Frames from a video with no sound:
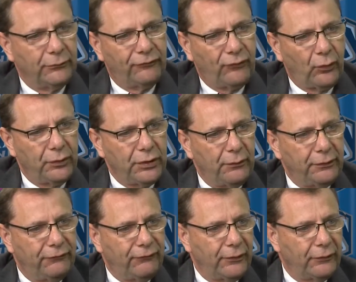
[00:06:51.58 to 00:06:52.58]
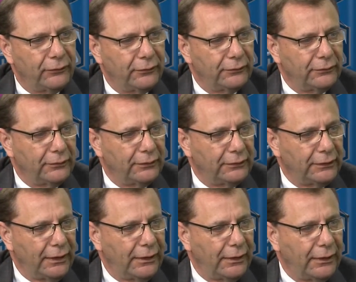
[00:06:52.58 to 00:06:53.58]
before we go any further,
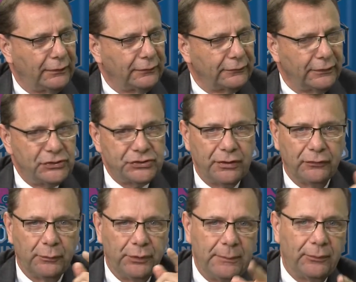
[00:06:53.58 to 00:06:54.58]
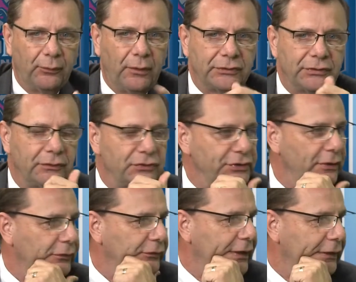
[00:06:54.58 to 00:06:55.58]
let's show the people watching the
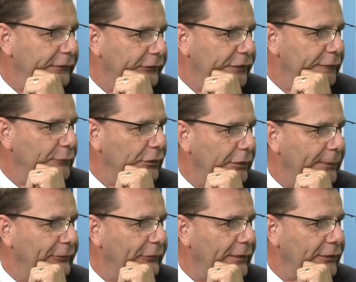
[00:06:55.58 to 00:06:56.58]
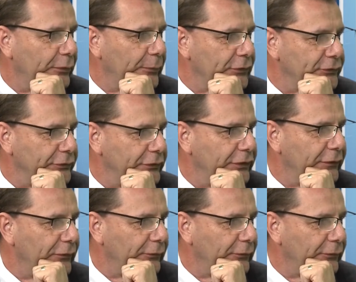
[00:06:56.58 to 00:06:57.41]
show today, let's give them a glimpse of that commercial you did with